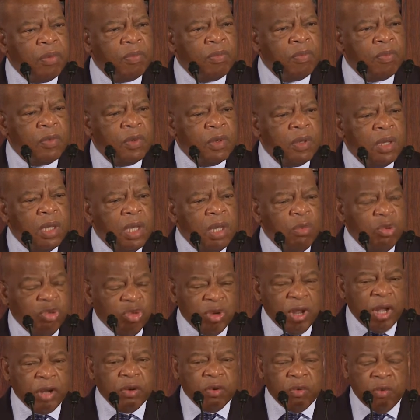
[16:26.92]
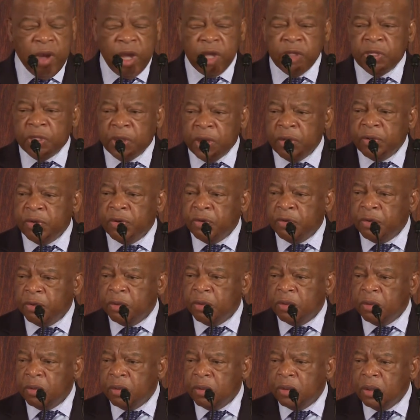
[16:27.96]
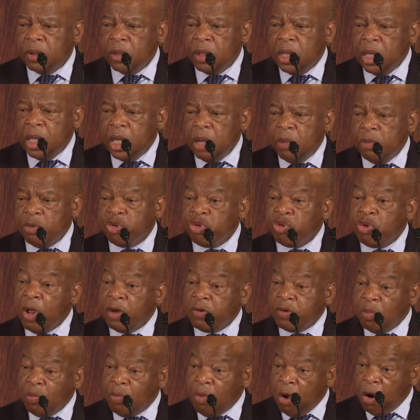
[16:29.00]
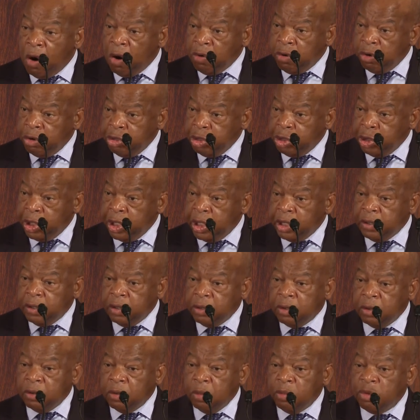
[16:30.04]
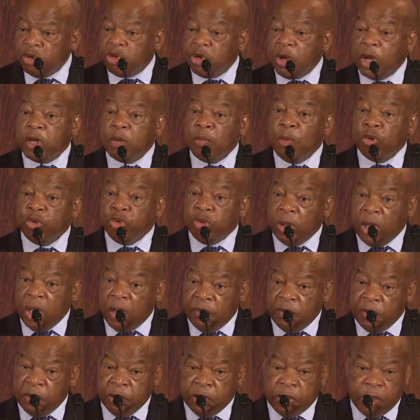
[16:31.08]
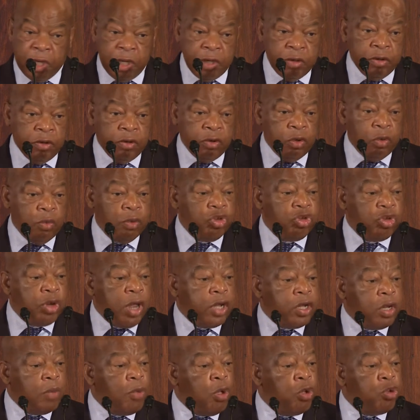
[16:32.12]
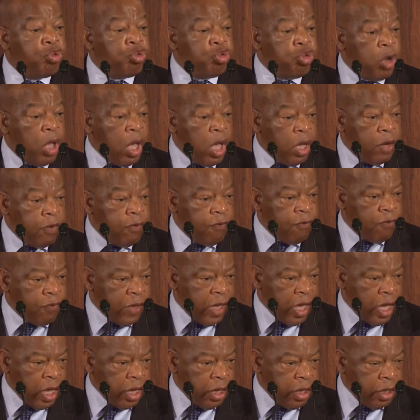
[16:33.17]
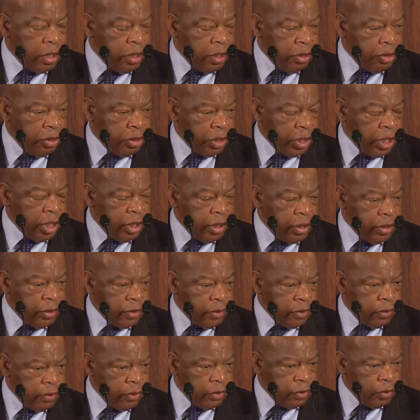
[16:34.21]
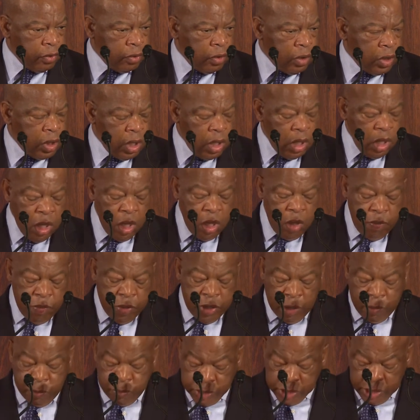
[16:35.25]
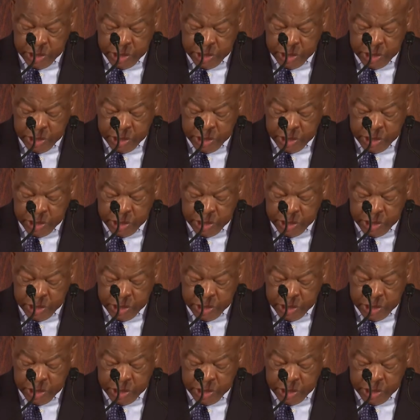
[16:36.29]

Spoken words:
it was not the right thing to do. It was not the moral thing to do. It was not the most loving thing to do. It was not the most nonviolent thing to do. But I was